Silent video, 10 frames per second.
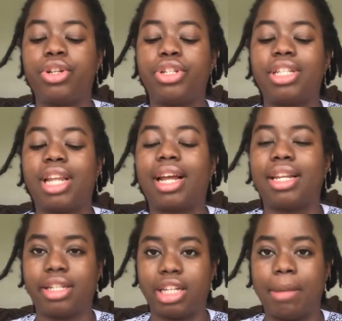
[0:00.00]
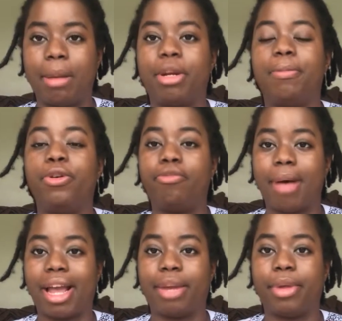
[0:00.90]
So she's like, listen up, I'm going to move
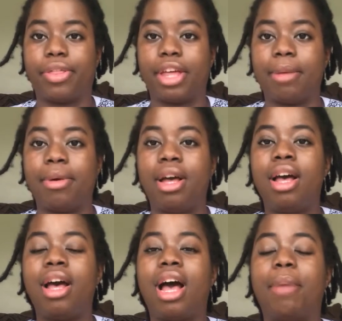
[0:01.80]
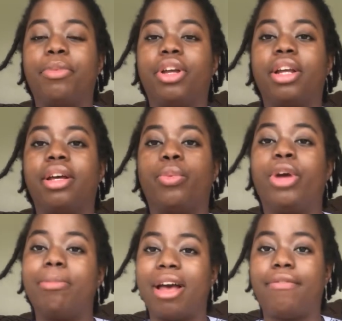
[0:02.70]
back in with them. I'm going to
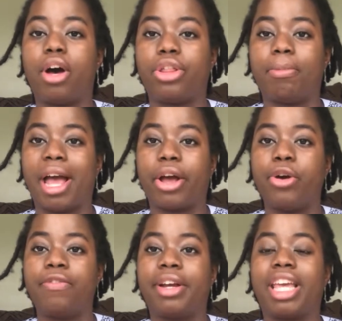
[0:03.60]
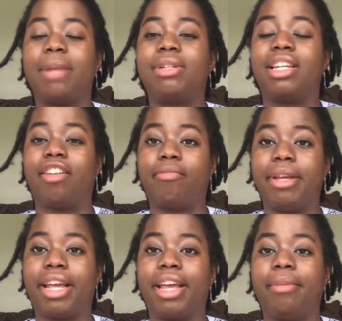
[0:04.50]
win my father back over, get him to love me
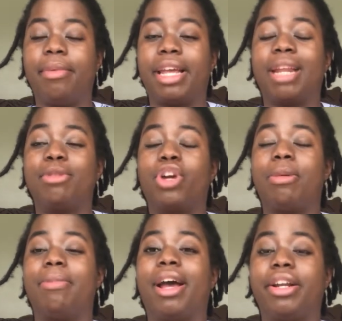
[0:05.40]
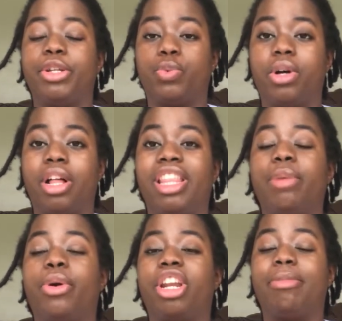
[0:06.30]
again, get him to write me back in his will, and
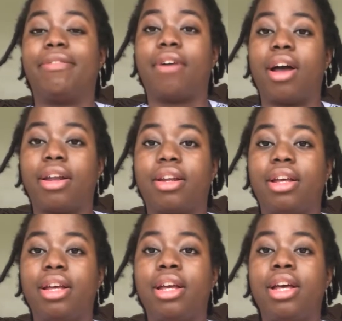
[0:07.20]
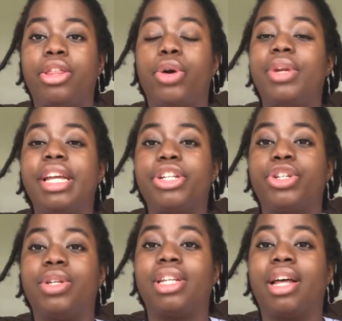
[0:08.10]
then we're going to be fine. The only
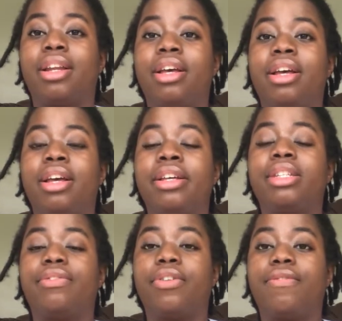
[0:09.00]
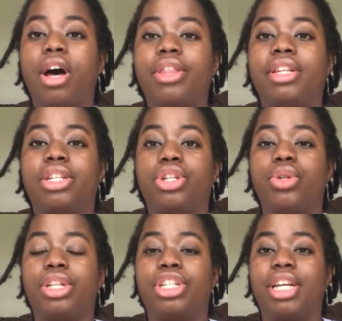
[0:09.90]
issue is that her father doesn't
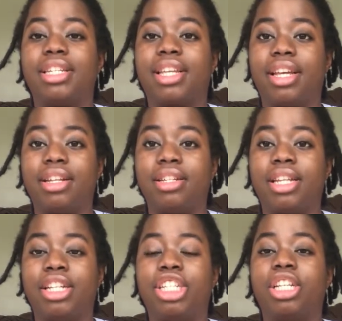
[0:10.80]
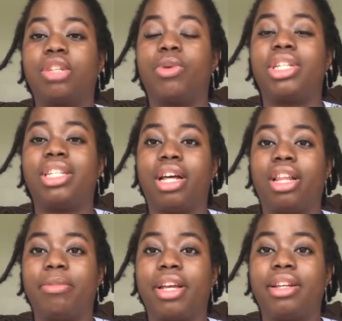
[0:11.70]
know that she has kids, and she doesn't want to tell
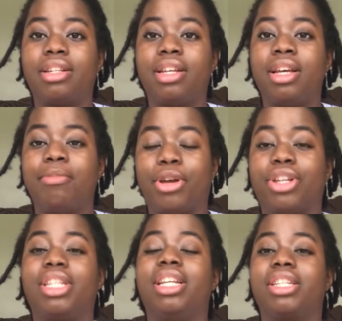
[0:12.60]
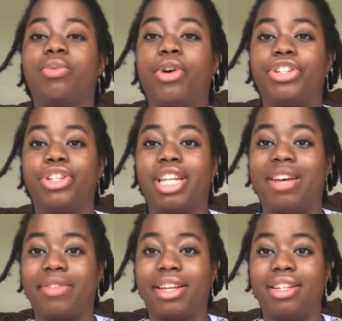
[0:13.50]
him yet because he doesn't want her to
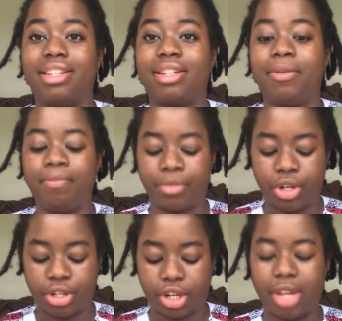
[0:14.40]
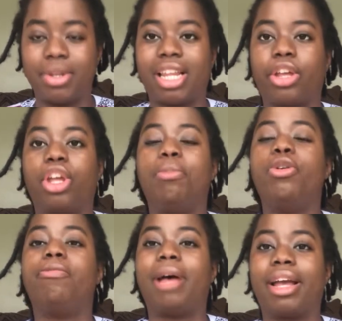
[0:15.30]
have kids. So he was like, you can
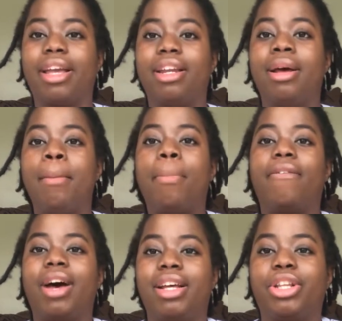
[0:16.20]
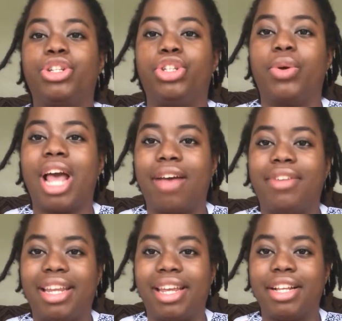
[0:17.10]
move back in, provided that you don't have
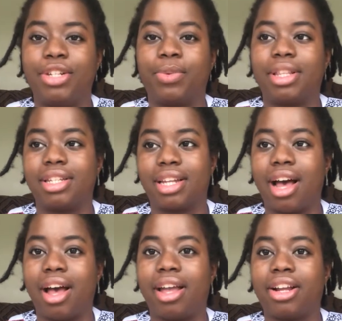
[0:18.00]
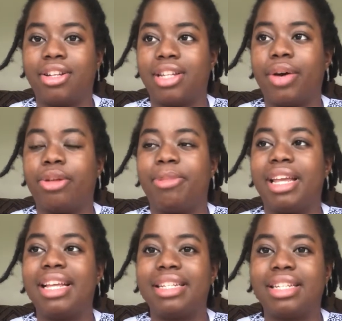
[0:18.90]
any kids with this guy, because that would
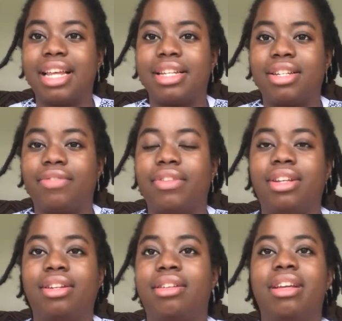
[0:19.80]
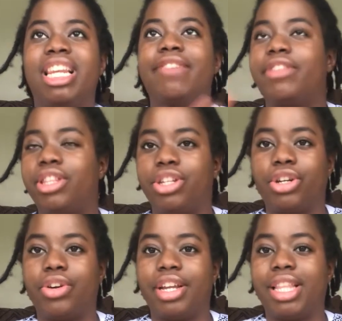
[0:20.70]
be incest of the 11th
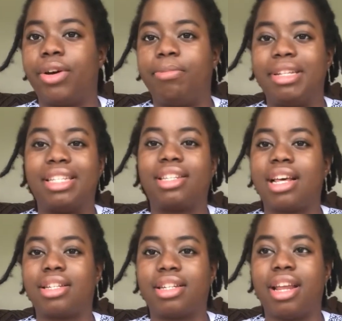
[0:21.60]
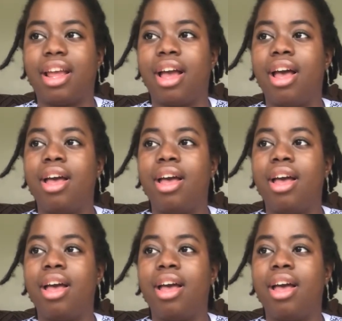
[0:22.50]
degree. That would be disgusting.